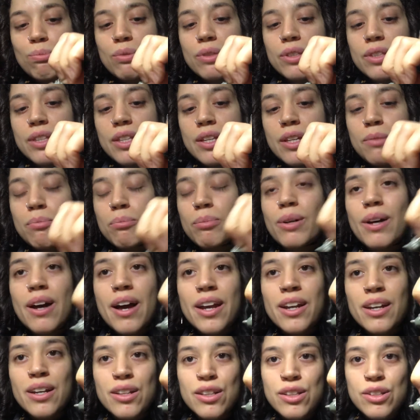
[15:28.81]
but then
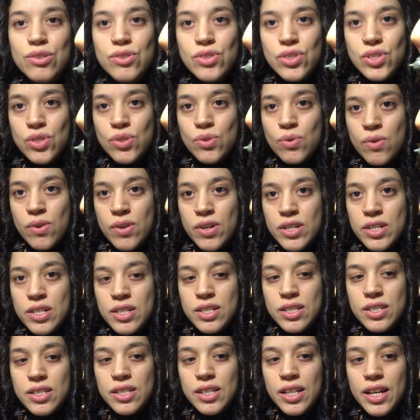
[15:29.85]
behind closed
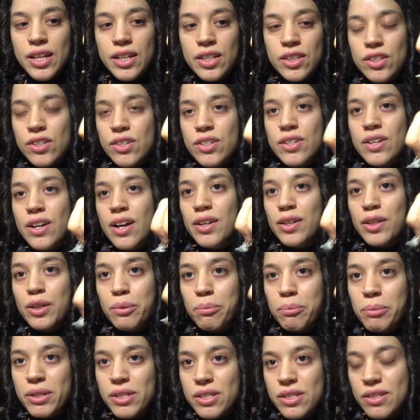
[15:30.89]
doors, like they're not your
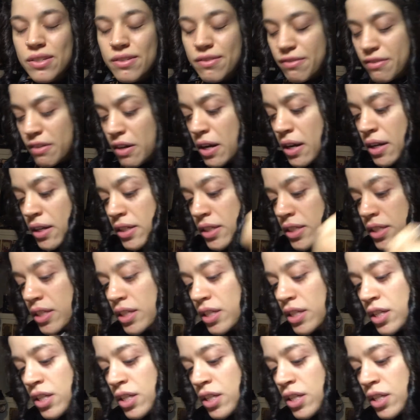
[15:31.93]
best friend.